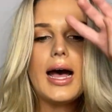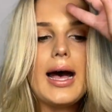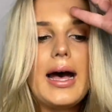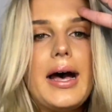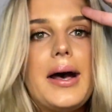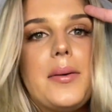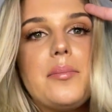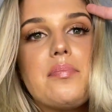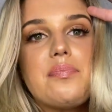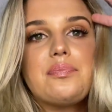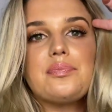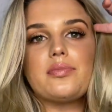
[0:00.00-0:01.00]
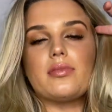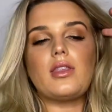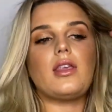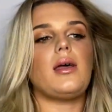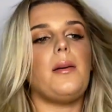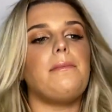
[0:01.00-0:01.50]

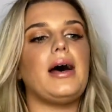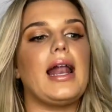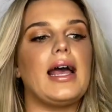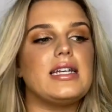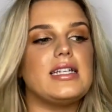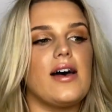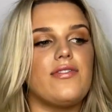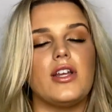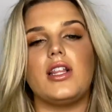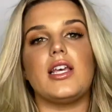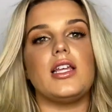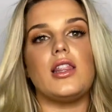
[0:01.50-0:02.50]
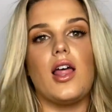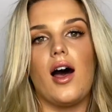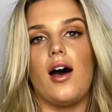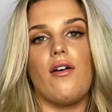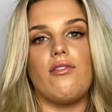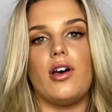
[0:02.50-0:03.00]
But I definitely
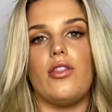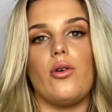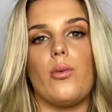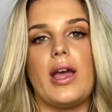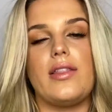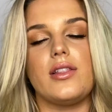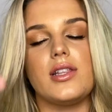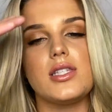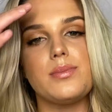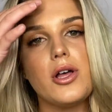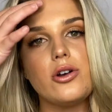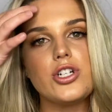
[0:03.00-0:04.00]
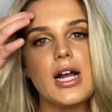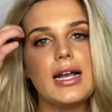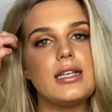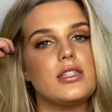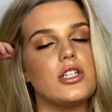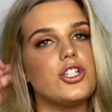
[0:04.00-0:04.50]
love the way that this blow
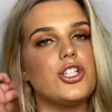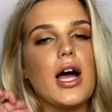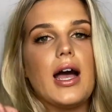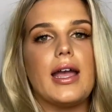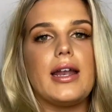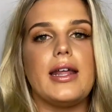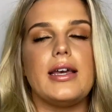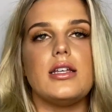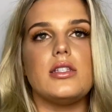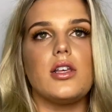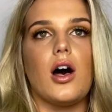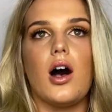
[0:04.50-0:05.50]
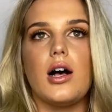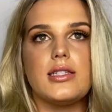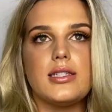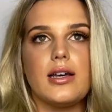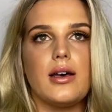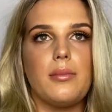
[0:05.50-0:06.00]
dries. The shine is
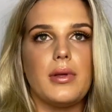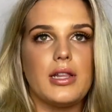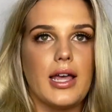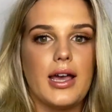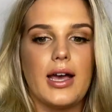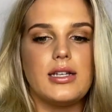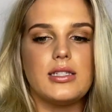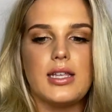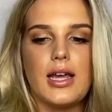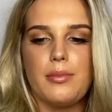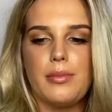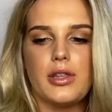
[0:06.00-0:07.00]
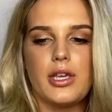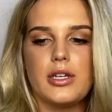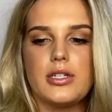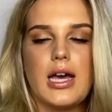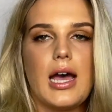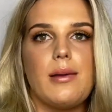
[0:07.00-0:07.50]
awesome, like I said a
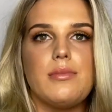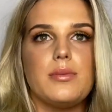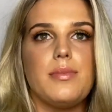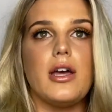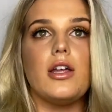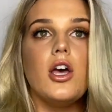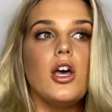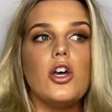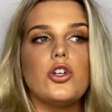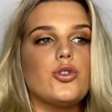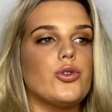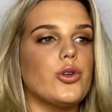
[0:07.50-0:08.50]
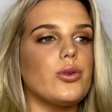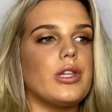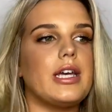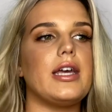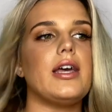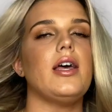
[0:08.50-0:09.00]
million times, but
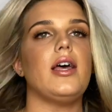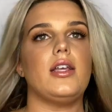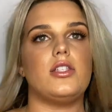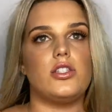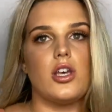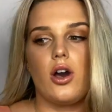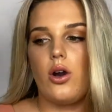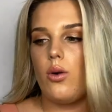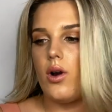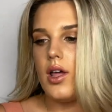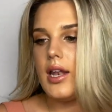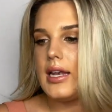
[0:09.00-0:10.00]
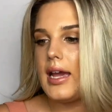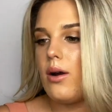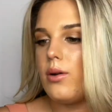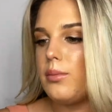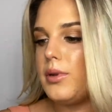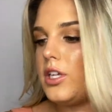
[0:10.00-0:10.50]
truly. So now
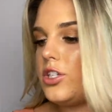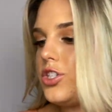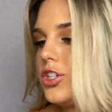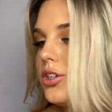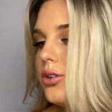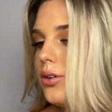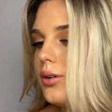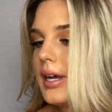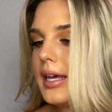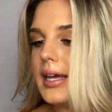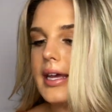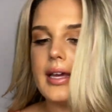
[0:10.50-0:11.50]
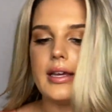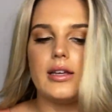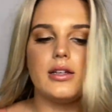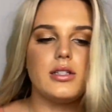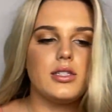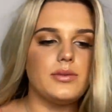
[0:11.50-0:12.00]
what I'm gonna do
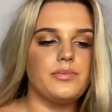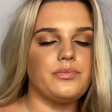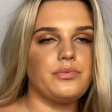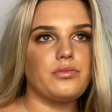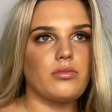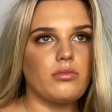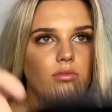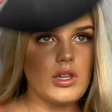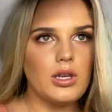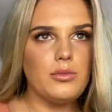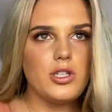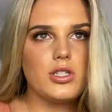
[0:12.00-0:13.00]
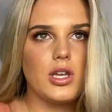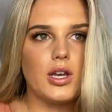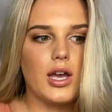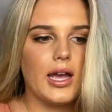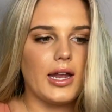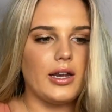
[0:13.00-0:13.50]
is I'm just gonna
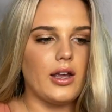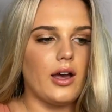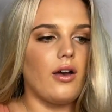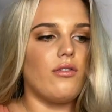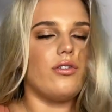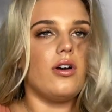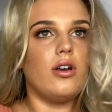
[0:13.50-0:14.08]
kind of